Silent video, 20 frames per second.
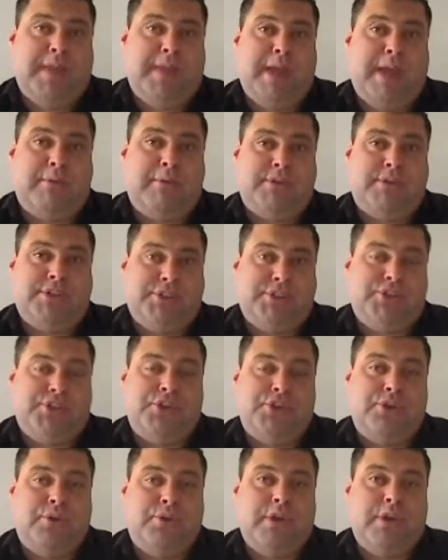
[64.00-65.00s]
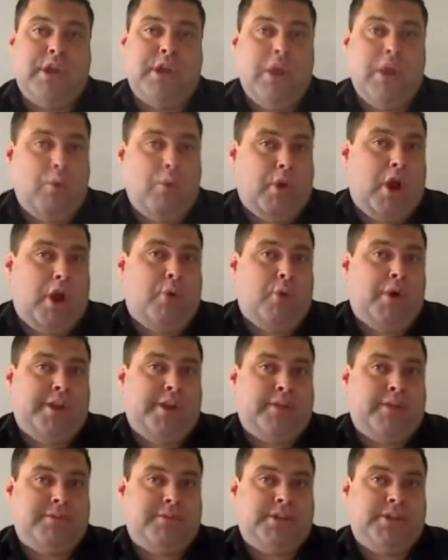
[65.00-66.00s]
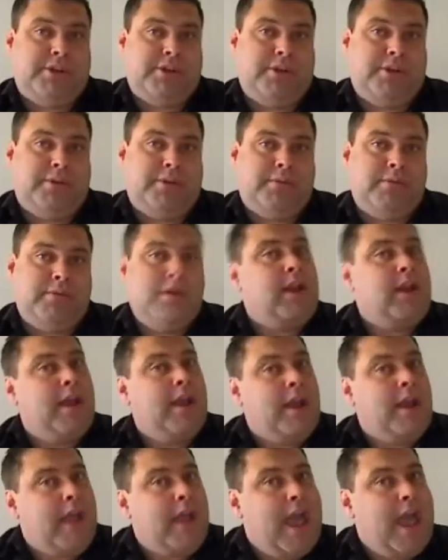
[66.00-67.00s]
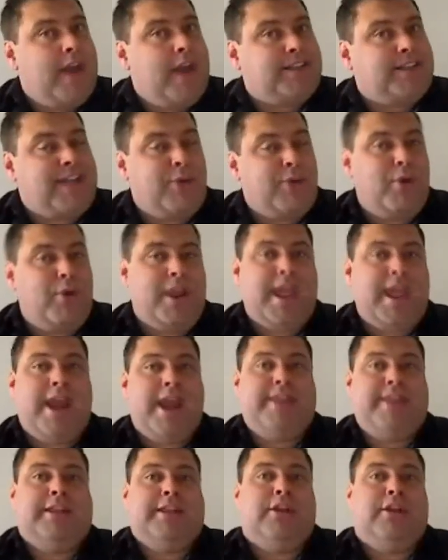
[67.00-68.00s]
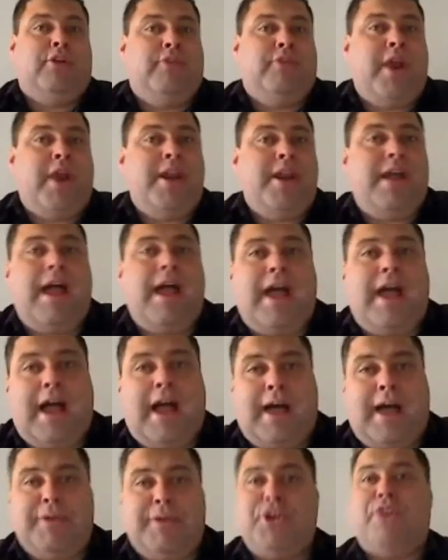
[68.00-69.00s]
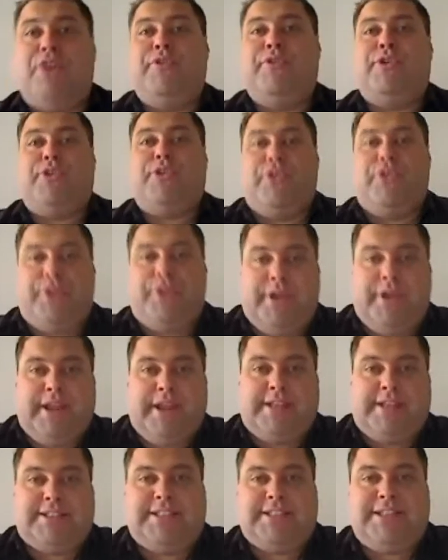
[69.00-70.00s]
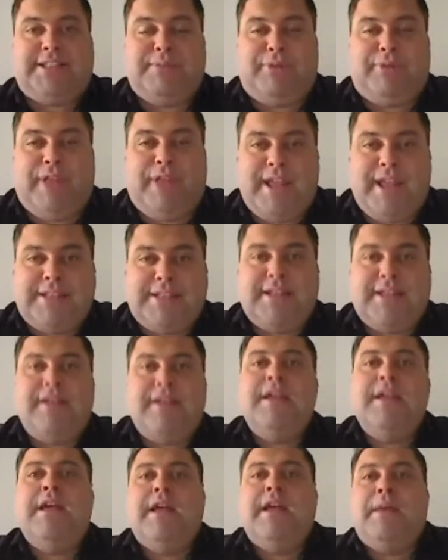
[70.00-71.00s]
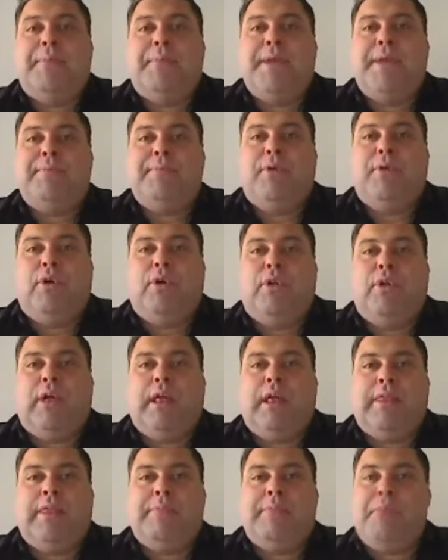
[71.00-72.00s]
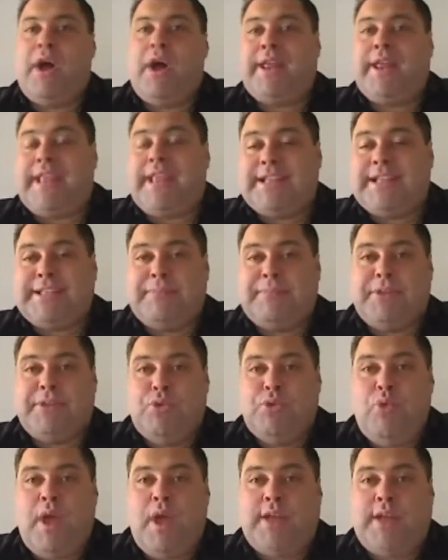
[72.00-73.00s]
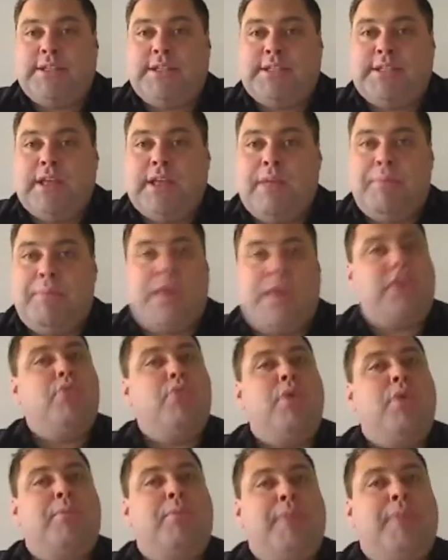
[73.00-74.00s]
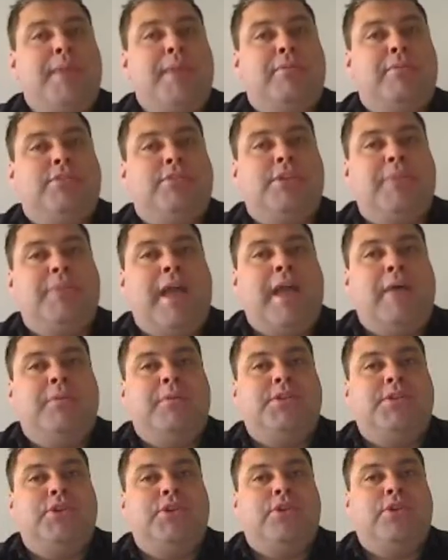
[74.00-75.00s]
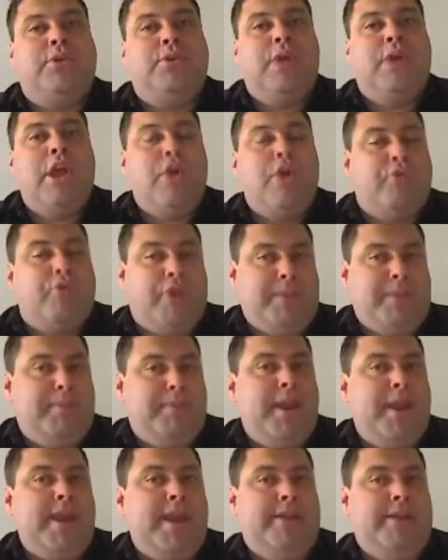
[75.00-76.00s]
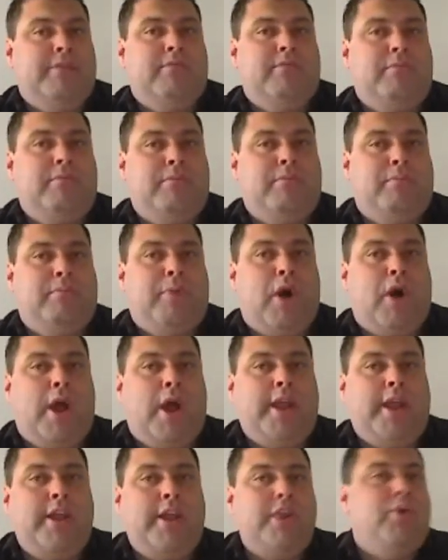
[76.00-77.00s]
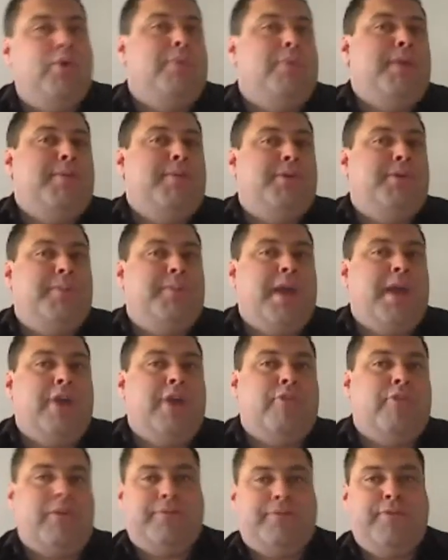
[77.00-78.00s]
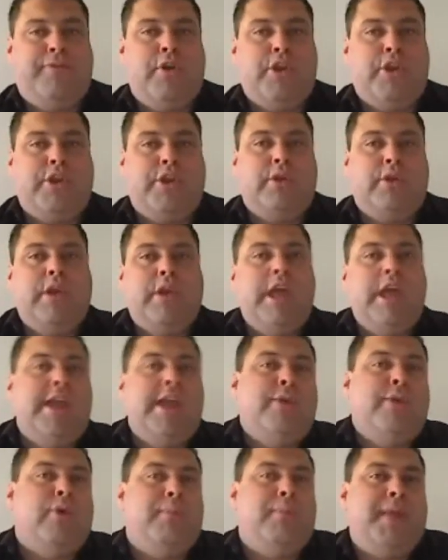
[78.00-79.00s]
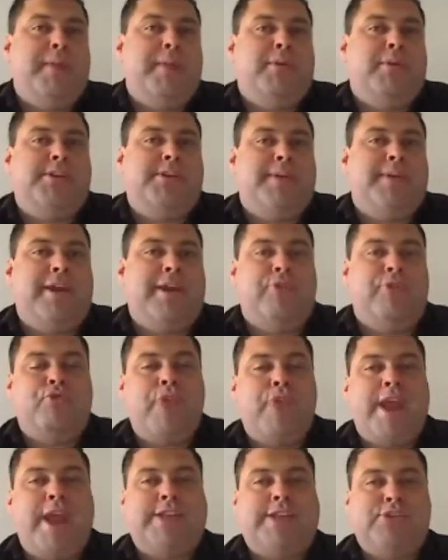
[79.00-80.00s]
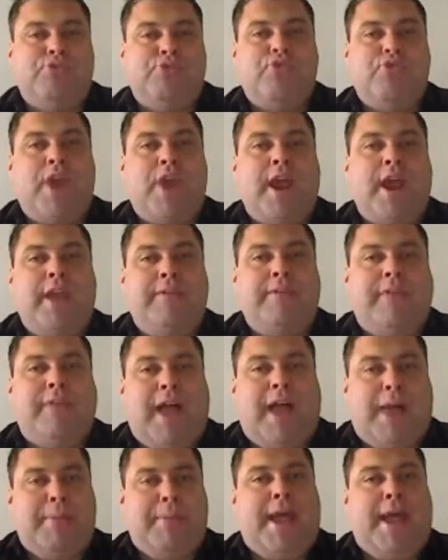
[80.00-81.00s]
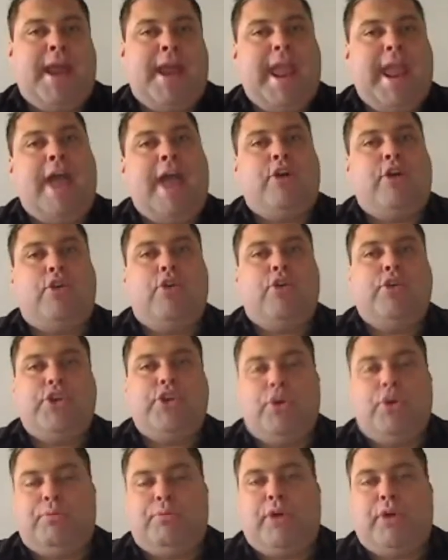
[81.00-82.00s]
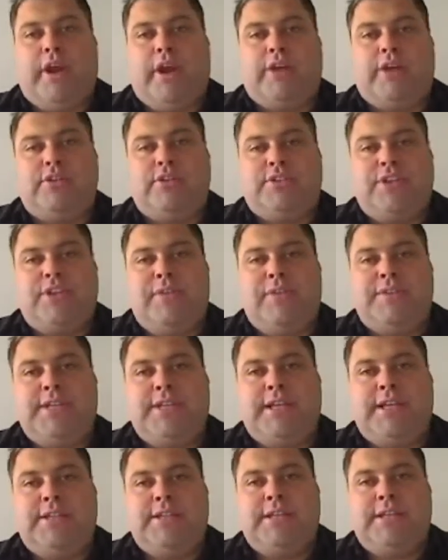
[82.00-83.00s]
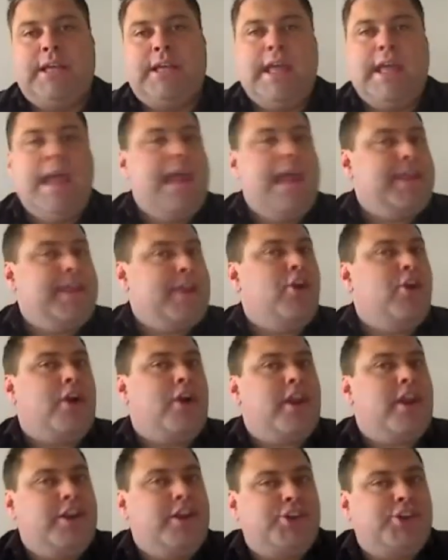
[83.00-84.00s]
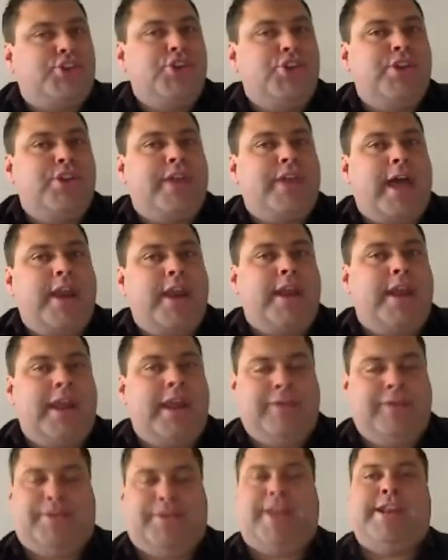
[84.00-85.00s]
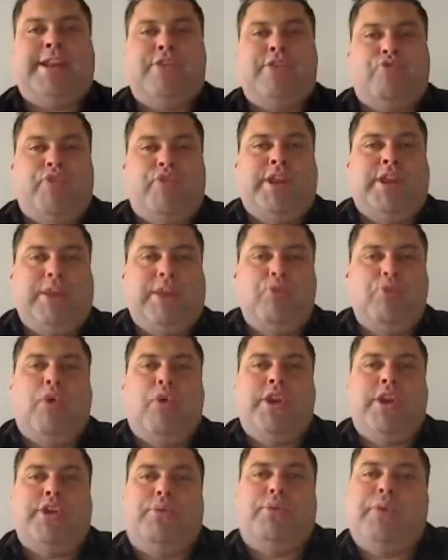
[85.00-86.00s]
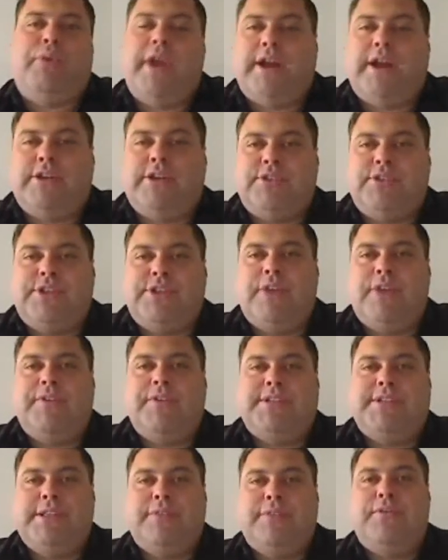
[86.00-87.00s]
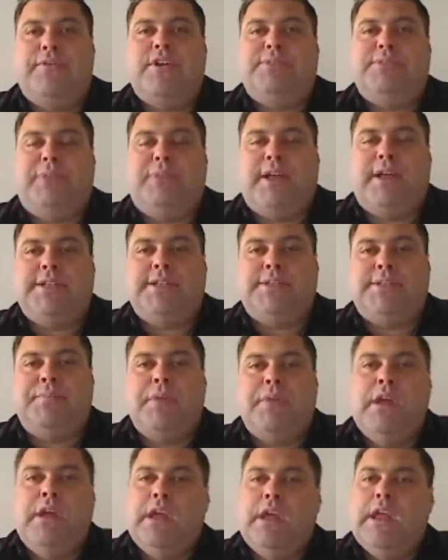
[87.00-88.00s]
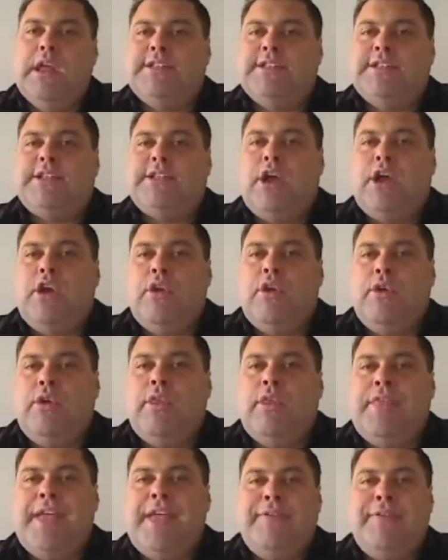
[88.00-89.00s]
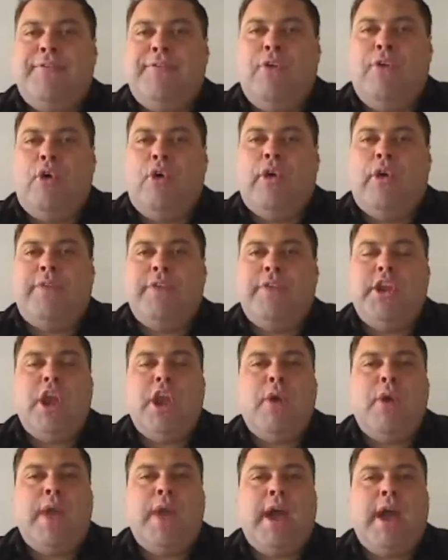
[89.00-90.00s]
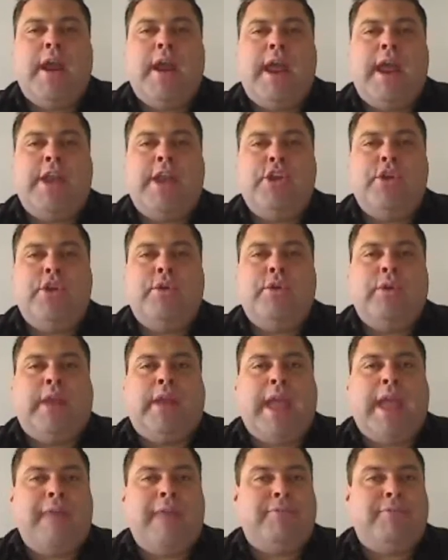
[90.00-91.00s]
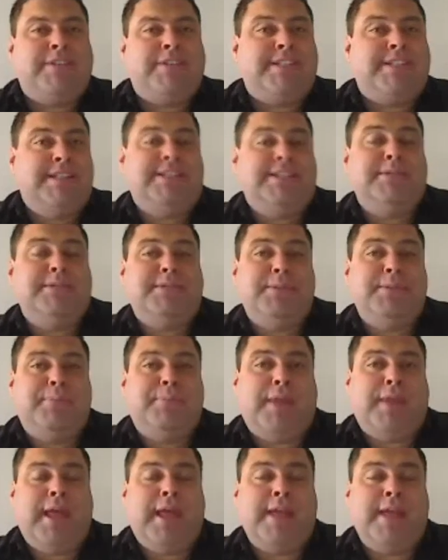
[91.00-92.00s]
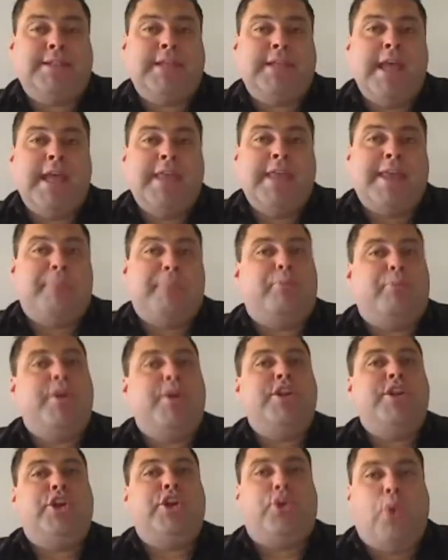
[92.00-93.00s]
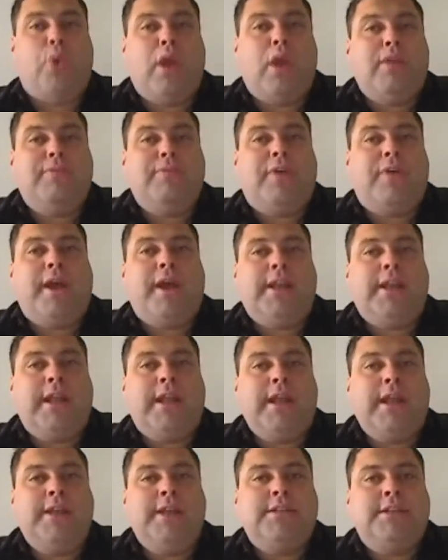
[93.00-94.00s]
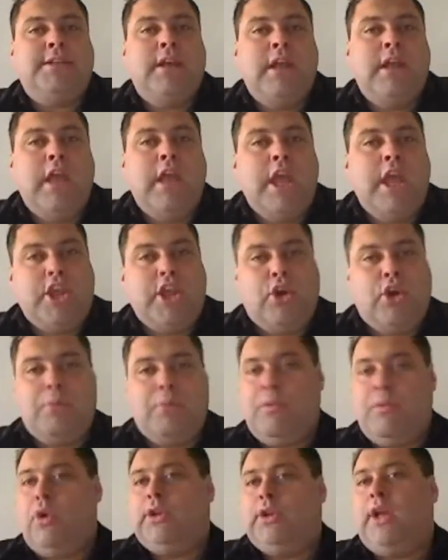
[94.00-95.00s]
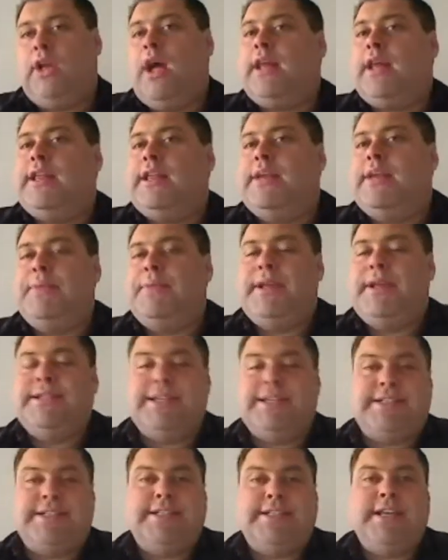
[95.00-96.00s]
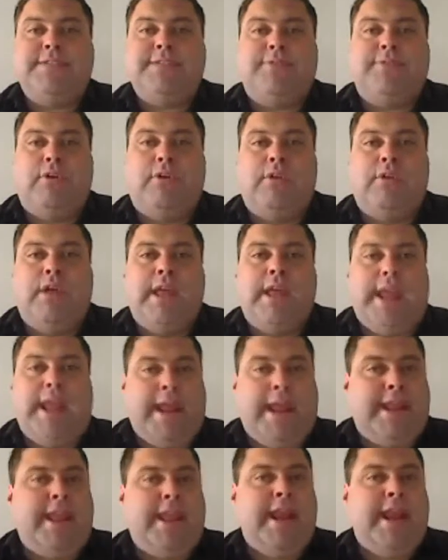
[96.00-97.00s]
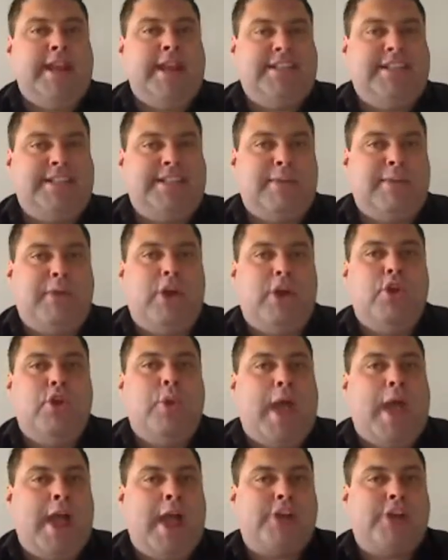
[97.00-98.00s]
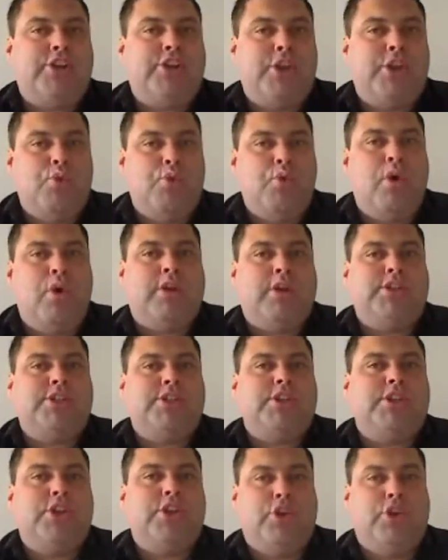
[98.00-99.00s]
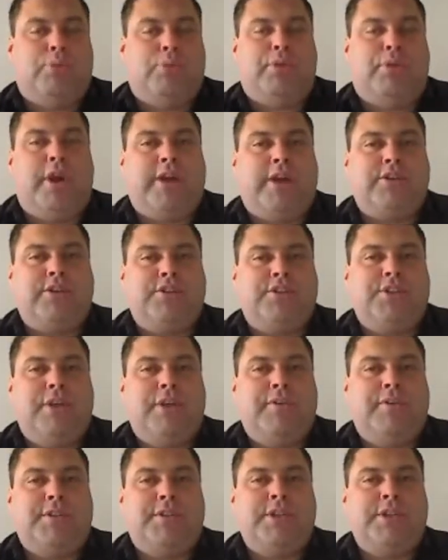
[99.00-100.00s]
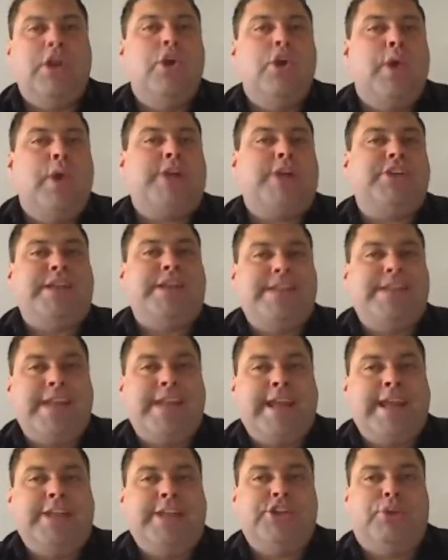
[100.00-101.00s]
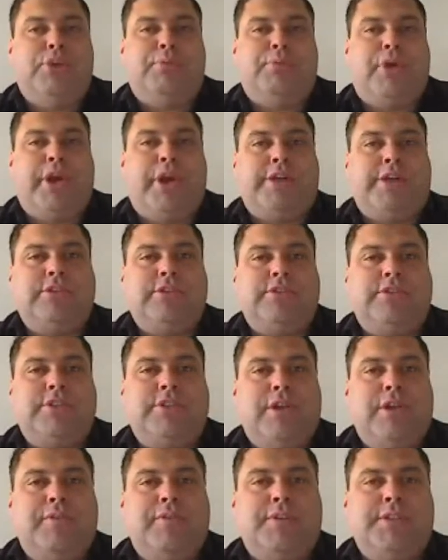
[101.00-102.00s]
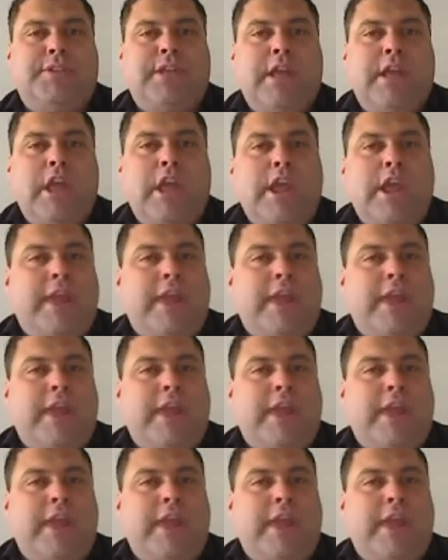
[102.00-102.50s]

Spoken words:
to be able to do what I wanted them to do. How does that work out in the long run? Not real good is the simple answer. People might get something once, but you want people to be able to repeat buy. You want people to be able to refer you. You want people to be able to rant and rave about how good your product or service is. They're not going to do that if they didn't really want your product or service in the first place. So therefore, if you go out and you have systems in place that bring you qualified leads, you're more likely to be successful in getting someone who actually wants your product or service, who actually needs your product or service,